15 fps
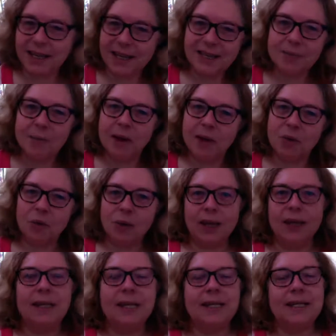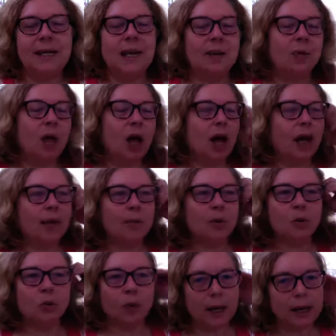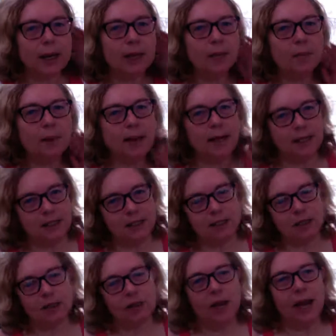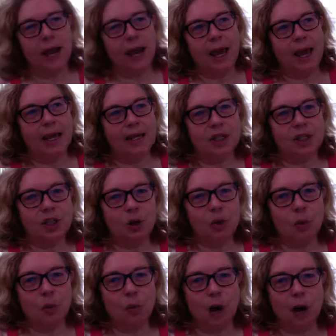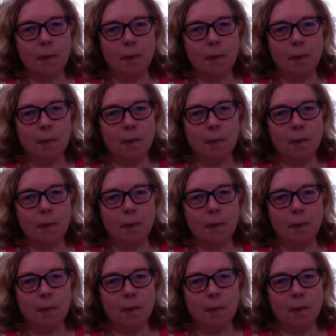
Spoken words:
That's my Reiki table. I am a Reiki master. And so